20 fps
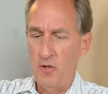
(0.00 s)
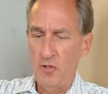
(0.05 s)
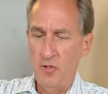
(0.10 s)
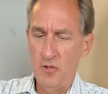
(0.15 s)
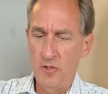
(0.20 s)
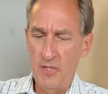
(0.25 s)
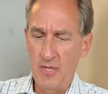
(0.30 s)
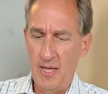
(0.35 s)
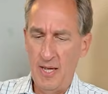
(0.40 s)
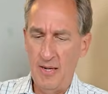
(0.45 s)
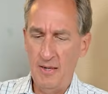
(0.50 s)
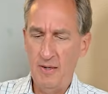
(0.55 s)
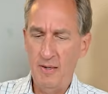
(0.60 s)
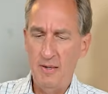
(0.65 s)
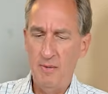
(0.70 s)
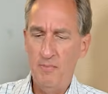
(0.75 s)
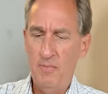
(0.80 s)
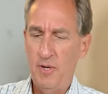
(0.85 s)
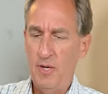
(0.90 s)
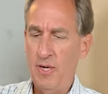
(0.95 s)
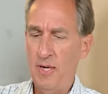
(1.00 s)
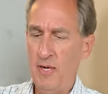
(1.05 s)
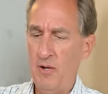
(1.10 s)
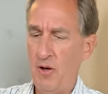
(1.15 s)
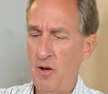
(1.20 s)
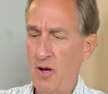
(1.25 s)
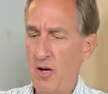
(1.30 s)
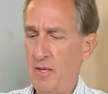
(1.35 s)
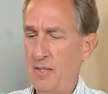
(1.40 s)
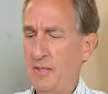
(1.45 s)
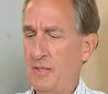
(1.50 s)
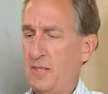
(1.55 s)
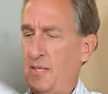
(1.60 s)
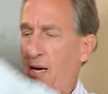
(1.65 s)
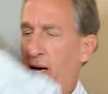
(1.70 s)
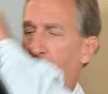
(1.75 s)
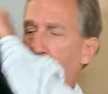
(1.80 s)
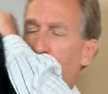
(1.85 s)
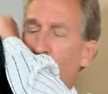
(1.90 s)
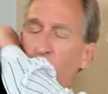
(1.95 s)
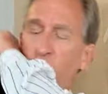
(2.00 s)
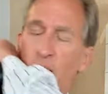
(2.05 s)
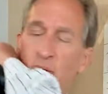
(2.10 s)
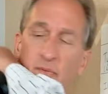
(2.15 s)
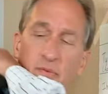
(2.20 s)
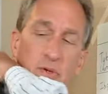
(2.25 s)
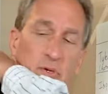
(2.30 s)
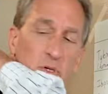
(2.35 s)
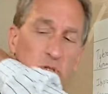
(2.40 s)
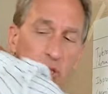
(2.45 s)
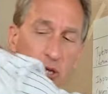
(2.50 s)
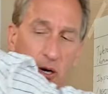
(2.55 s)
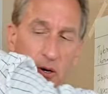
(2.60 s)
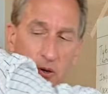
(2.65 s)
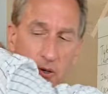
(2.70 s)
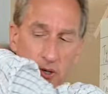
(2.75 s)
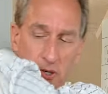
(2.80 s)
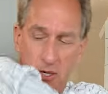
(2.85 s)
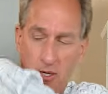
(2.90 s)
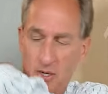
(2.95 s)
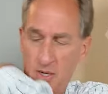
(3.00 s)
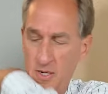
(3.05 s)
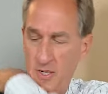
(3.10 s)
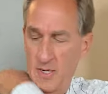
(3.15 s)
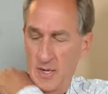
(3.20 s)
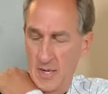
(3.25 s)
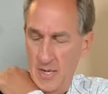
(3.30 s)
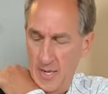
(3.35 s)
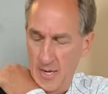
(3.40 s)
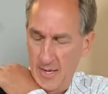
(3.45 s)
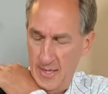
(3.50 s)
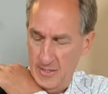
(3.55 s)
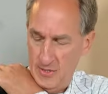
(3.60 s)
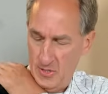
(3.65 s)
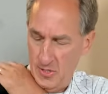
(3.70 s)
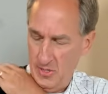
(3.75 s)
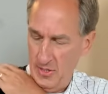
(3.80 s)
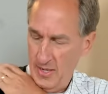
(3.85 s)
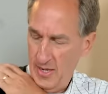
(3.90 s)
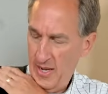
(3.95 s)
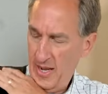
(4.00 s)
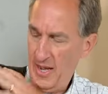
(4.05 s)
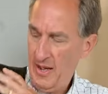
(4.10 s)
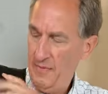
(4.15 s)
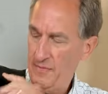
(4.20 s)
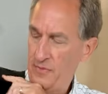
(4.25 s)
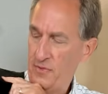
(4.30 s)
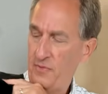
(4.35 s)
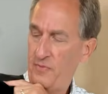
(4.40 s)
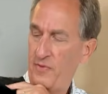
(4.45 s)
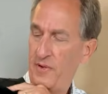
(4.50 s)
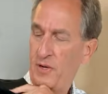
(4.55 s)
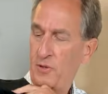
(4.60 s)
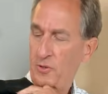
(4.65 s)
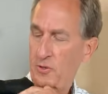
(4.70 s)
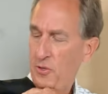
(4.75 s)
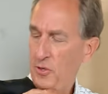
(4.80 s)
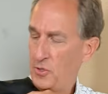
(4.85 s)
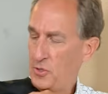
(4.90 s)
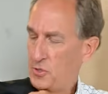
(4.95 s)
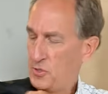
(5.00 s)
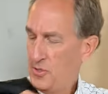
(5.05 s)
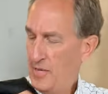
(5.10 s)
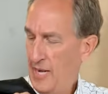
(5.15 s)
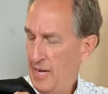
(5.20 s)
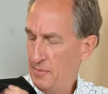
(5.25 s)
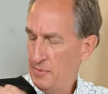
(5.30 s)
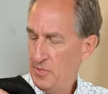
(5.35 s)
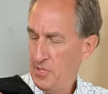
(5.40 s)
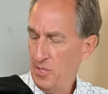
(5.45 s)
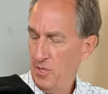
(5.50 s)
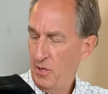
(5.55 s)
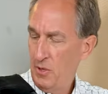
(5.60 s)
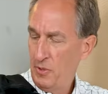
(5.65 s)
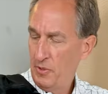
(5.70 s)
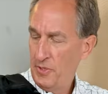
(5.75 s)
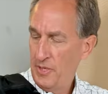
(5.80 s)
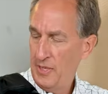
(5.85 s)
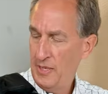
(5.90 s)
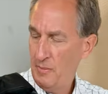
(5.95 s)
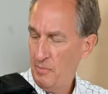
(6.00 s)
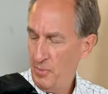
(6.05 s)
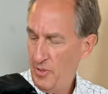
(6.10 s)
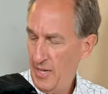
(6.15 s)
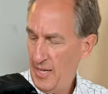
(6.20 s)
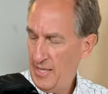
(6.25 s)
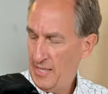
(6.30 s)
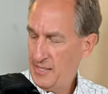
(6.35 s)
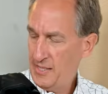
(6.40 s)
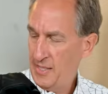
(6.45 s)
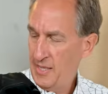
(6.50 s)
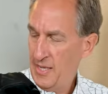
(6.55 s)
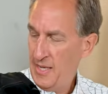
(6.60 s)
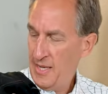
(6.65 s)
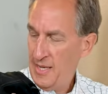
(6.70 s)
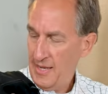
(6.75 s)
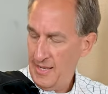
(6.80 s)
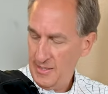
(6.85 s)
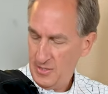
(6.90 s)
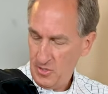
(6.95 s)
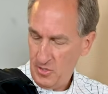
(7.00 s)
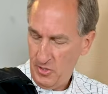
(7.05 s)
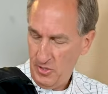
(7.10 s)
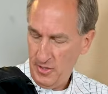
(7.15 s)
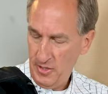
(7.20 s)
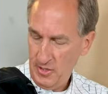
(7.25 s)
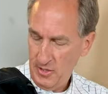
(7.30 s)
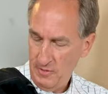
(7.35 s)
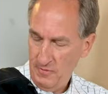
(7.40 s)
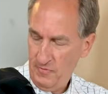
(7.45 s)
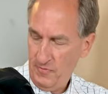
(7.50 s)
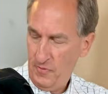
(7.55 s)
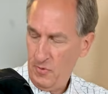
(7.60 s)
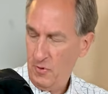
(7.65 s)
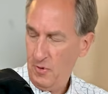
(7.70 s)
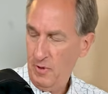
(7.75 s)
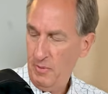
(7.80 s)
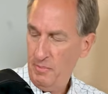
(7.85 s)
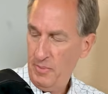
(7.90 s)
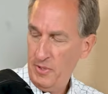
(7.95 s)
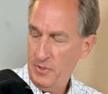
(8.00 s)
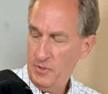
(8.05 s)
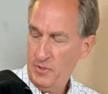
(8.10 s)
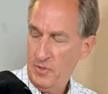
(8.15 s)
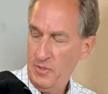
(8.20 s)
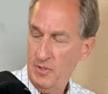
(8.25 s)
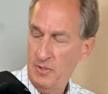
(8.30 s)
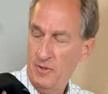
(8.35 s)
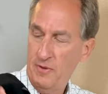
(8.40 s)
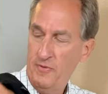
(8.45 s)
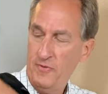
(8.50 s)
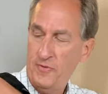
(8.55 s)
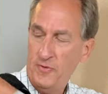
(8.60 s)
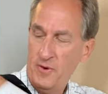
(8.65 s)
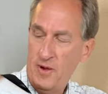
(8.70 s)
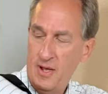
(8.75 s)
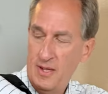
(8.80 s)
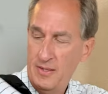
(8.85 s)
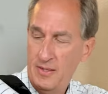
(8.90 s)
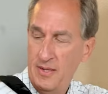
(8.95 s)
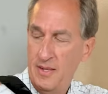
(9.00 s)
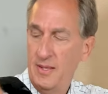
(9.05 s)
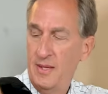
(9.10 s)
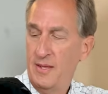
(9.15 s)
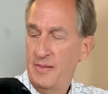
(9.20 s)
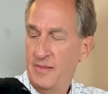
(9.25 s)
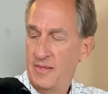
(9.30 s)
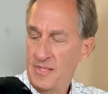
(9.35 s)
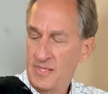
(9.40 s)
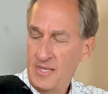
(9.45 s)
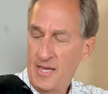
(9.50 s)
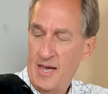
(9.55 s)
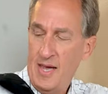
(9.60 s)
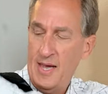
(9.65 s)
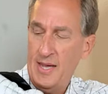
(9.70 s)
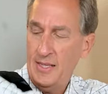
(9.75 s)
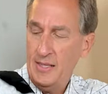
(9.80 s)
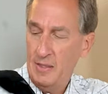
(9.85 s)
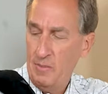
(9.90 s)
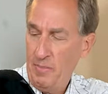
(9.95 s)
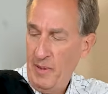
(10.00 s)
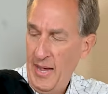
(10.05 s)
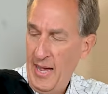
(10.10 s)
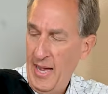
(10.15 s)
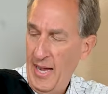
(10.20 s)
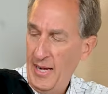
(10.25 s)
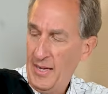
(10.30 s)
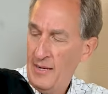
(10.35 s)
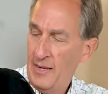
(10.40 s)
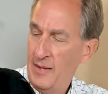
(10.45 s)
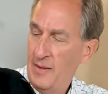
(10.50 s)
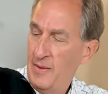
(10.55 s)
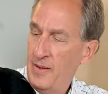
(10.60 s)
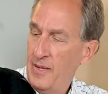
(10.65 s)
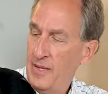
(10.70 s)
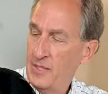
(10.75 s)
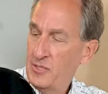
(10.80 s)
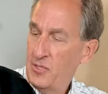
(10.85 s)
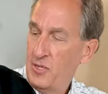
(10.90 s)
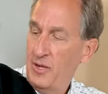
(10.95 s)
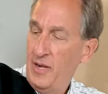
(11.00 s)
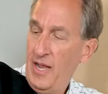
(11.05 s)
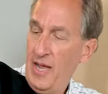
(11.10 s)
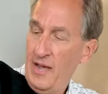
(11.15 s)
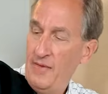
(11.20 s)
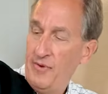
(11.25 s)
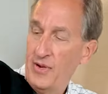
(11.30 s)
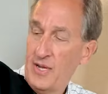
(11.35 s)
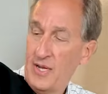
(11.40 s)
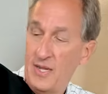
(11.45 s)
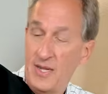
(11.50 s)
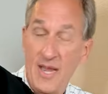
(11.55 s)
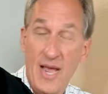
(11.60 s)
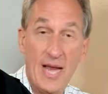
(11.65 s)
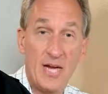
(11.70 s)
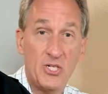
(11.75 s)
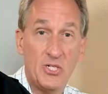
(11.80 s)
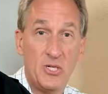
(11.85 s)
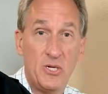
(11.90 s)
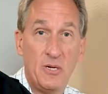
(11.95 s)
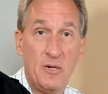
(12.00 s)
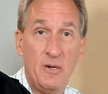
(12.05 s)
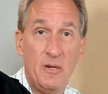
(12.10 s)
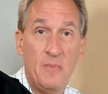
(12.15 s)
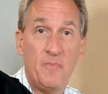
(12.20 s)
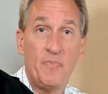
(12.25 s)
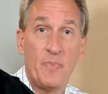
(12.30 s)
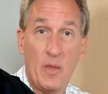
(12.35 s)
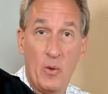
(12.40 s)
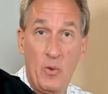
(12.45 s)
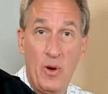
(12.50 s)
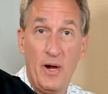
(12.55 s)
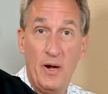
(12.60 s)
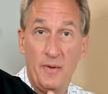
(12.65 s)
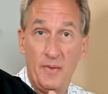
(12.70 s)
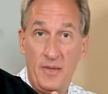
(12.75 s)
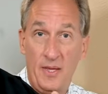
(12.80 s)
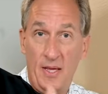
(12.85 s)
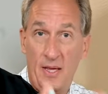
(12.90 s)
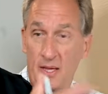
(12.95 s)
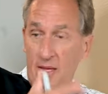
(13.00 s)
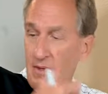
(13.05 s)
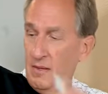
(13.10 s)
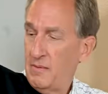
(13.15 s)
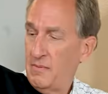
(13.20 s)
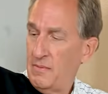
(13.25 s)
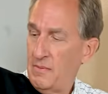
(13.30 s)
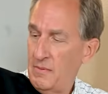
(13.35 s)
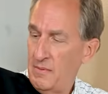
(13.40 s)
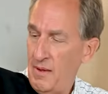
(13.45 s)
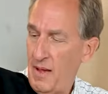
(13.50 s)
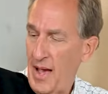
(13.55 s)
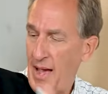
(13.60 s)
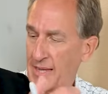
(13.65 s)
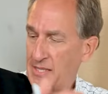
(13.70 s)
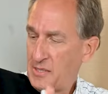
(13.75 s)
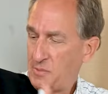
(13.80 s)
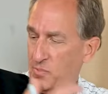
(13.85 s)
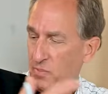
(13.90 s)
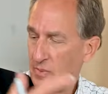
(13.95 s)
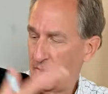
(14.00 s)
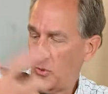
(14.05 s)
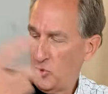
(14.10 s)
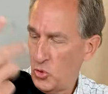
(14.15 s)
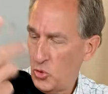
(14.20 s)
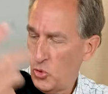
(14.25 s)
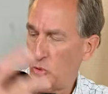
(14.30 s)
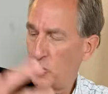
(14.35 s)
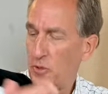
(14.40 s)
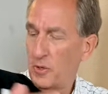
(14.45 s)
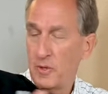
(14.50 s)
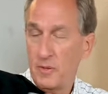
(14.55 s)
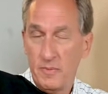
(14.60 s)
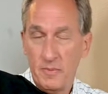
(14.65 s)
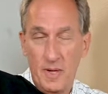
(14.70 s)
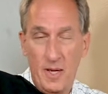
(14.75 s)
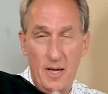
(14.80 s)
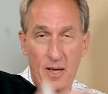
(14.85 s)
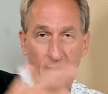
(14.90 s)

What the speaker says: you can put it on top of the shoulder. It's going to have the Velcro straps to hold it in place. It's going to conform both to the front, the side, the back. It's going to have a connection where the ice cooler